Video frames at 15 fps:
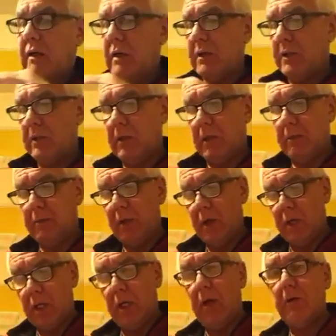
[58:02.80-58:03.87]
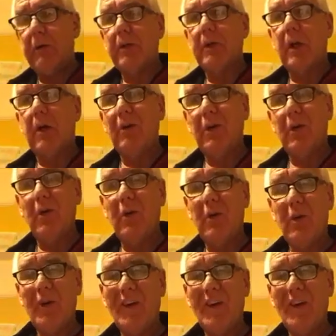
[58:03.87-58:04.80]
last night, but I can only show you.